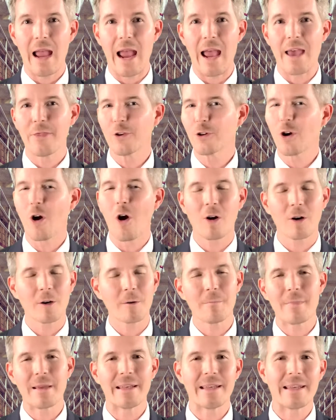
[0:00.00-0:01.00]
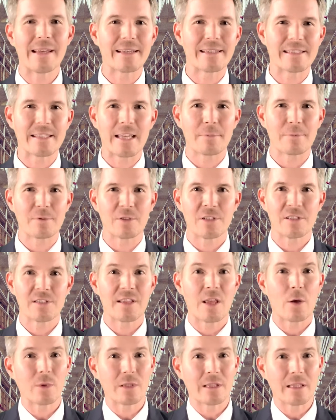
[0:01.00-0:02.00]
and there aren't many exceptions
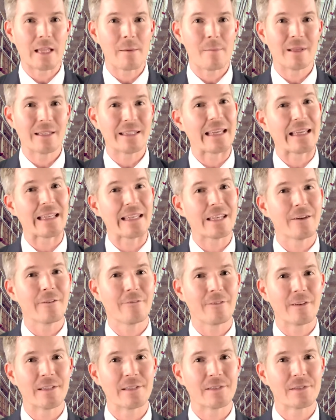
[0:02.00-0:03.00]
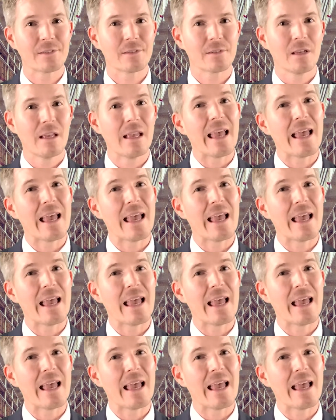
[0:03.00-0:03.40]
that would limit any offense